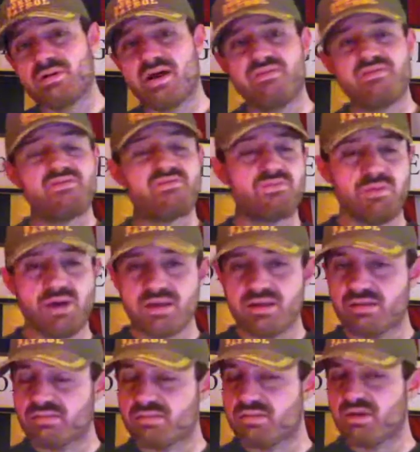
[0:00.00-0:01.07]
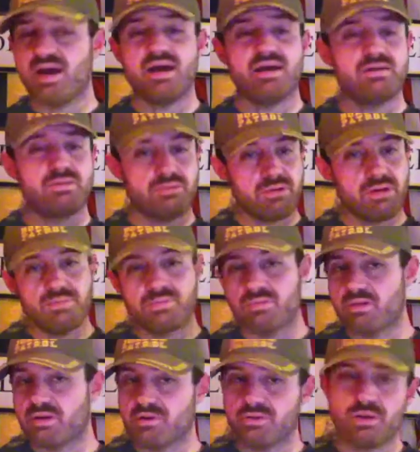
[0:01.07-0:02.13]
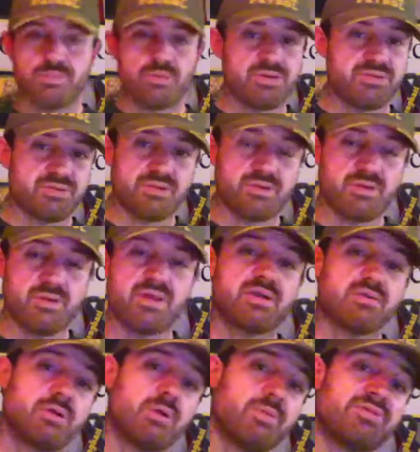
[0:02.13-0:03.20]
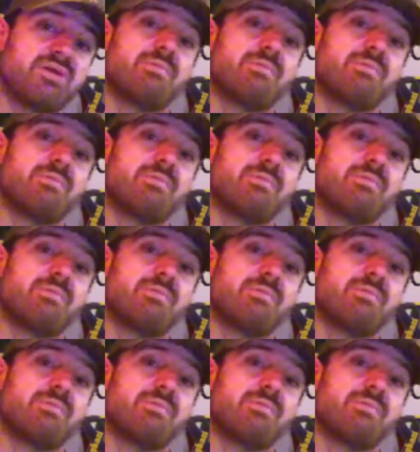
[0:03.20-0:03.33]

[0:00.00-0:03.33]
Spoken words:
I have a friend, a guy I grew up with, or I didn't grow up with.